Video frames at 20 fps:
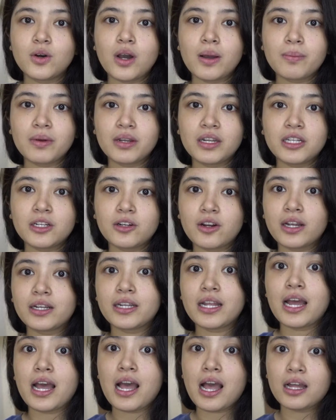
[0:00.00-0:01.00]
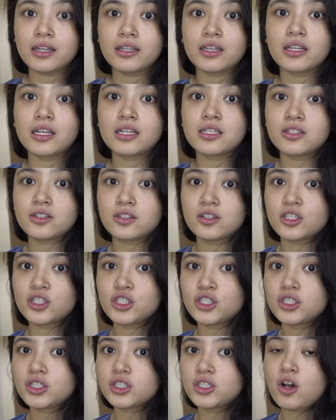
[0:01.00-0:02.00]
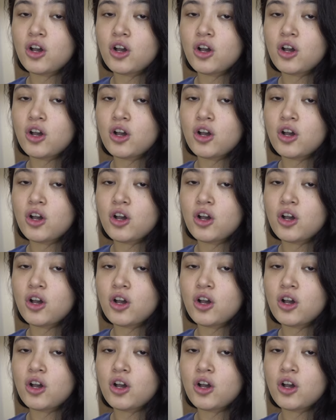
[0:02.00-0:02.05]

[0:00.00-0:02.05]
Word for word: I'm gonna try the hack that I searched